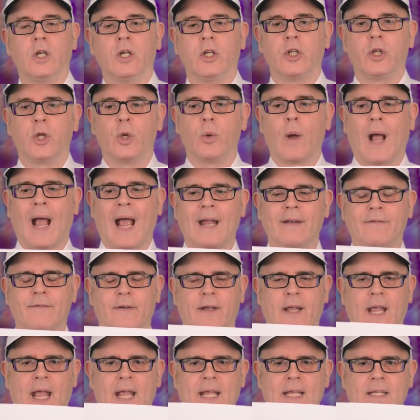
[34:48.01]
You
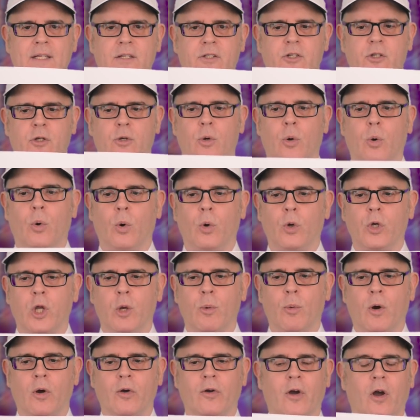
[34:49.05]
advocate or
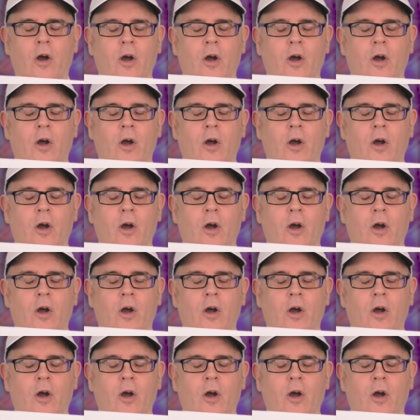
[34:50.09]
you are